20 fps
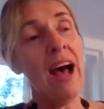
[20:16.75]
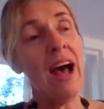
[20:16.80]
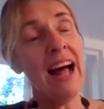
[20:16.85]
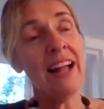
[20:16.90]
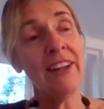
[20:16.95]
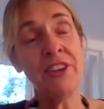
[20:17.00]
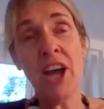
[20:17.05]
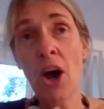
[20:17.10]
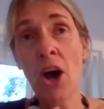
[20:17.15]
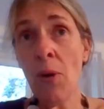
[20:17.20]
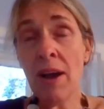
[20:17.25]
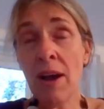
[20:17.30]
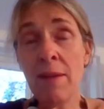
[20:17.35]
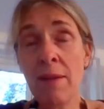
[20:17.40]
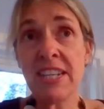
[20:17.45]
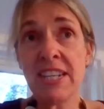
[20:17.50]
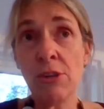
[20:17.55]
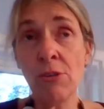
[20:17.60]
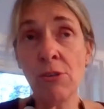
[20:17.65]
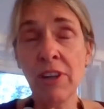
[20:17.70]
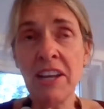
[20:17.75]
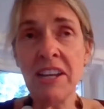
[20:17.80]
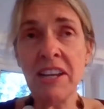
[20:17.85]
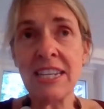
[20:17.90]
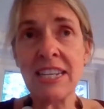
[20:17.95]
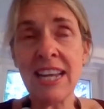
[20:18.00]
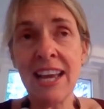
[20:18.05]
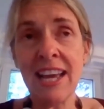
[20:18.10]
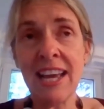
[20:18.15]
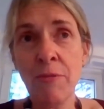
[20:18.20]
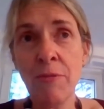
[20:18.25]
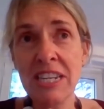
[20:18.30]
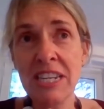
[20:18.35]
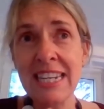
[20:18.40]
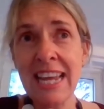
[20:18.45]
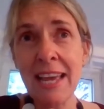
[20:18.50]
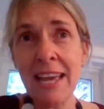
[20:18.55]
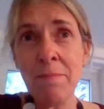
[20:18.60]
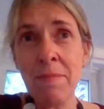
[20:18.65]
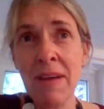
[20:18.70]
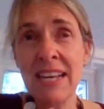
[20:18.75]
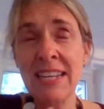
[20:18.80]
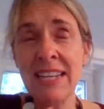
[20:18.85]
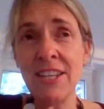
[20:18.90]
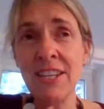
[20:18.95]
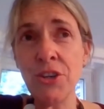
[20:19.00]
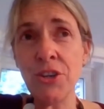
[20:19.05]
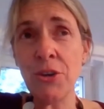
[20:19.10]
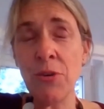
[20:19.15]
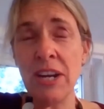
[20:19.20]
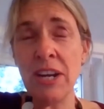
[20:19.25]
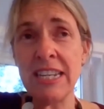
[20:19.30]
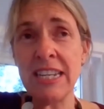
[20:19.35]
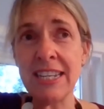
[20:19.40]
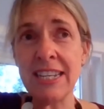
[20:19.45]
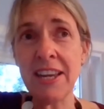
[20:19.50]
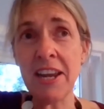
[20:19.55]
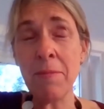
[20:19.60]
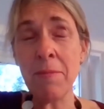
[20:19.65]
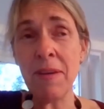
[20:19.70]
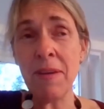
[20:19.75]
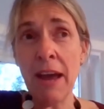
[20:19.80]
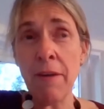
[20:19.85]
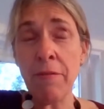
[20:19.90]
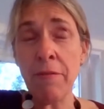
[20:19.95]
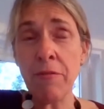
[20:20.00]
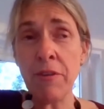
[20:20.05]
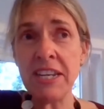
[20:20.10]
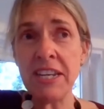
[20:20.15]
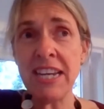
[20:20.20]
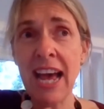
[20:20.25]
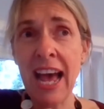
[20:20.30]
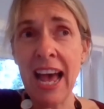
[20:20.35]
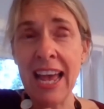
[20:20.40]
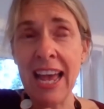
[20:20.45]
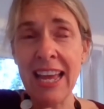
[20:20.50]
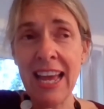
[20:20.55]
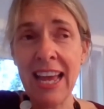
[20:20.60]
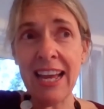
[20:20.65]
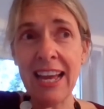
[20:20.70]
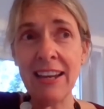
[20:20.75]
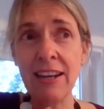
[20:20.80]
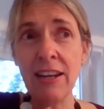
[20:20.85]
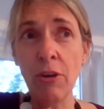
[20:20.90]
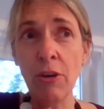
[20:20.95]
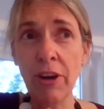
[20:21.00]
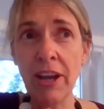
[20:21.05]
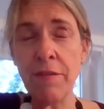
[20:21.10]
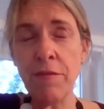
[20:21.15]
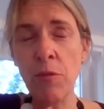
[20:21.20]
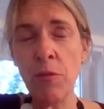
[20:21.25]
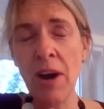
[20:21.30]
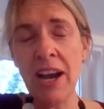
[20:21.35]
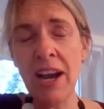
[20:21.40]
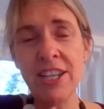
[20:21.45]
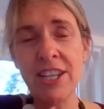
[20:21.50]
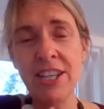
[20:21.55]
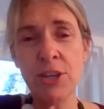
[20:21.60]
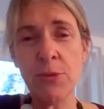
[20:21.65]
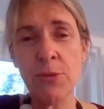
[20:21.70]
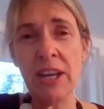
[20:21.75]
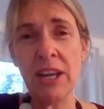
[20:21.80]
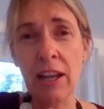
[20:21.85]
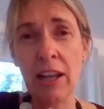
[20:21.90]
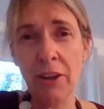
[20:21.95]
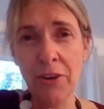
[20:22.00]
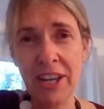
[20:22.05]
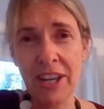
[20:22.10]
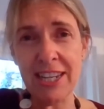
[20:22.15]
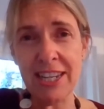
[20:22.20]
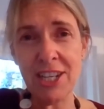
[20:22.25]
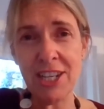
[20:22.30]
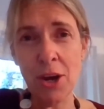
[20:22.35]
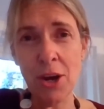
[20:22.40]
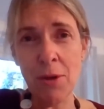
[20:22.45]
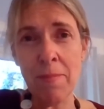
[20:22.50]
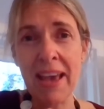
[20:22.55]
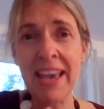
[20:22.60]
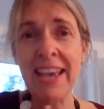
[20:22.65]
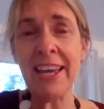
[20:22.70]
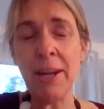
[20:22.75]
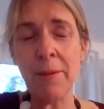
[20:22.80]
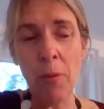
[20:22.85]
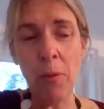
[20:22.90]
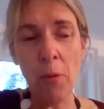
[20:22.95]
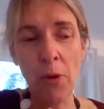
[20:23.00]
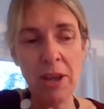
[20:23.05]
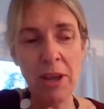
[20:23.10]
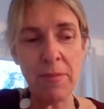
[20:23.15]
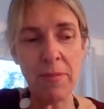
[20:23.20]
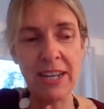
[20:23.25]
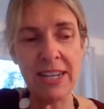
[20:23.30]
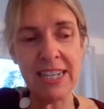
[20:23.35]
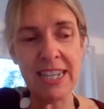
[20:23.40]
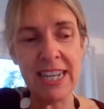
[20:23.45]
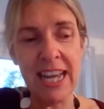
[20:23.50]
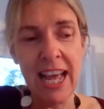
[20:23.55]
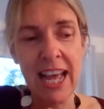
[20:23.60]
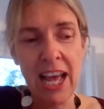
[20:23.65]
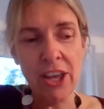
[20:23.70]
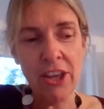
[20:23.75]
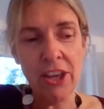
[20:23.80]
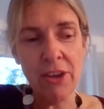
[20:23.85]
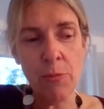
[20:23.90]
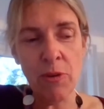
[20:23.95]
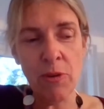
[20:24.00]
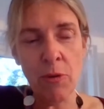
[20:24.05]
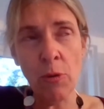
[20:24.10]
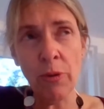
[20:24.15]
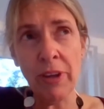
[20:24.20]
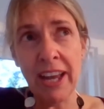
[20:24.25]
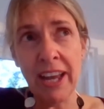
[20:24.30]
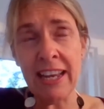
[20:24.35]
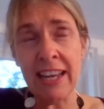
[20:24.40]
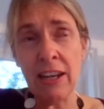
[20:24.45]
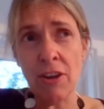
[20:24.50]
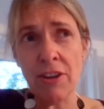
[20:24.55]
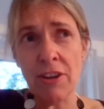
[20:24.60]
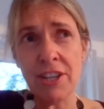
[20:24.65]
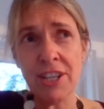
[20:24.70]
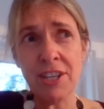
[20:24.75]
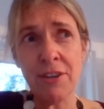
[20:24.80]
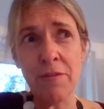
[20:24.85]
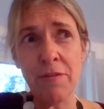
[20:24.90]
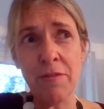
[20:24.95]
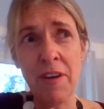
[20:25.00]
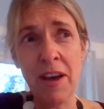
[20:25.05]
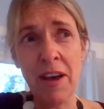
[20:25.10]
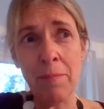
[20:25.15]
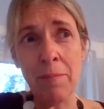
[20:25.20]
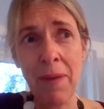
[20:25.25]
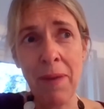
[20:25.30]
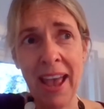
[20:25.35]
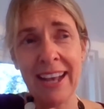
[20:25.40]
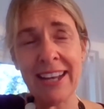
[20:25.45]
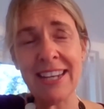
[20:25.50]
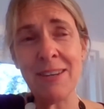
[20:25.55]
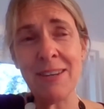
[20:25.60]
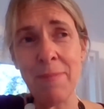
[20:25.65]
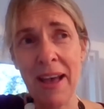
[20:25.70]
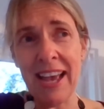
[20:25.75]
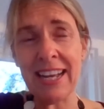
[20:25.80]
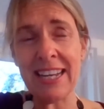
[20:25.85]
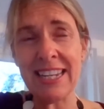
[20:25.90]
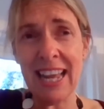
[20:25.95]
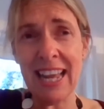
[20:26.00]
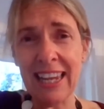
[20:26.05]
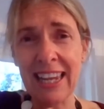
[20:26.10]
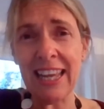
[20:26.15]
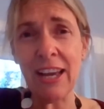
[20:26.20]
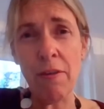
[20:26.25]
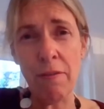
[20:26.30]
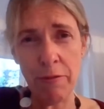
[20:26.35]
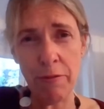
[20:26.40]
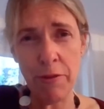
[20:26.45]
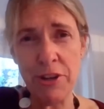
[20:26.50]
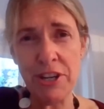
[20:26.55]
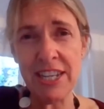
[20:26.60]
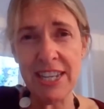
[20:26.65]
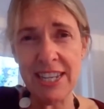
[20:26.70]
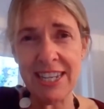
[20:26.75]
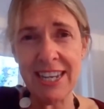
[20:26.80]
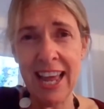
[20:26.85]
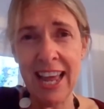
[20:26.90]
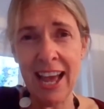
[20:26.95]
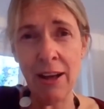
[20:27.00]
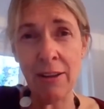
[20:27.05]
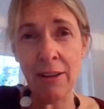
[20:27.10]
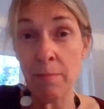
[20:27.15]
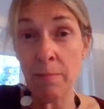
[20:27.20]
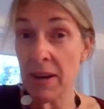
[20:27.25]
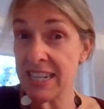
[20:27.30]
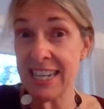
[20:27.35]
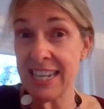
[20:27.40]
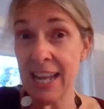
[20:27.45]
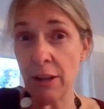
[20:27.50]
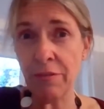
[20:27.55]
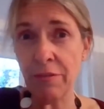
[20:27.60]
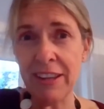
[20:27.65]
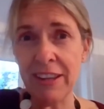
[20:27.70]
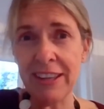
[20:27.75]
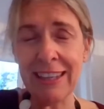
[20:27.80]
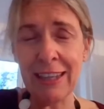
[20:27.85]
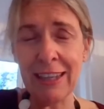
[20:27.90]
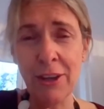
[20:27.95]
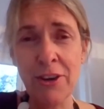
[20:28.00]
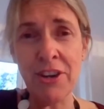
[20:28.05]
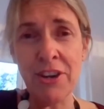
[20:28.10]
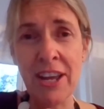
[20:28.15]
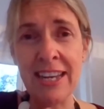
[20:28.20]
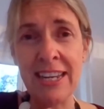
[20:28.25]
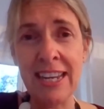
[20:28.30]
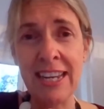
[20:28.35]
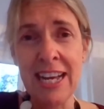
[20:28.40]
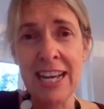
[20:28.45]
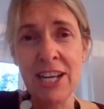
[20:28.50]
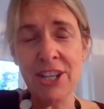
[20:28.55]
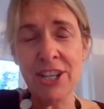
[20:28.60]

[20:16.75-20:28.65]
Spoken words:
Well, no, I'm still going to stay with the same message, Chris. It's going to be every day and looking for ways to include it. So make an appointment. We're all getting lots of back-to-back teleconferences now, myself included.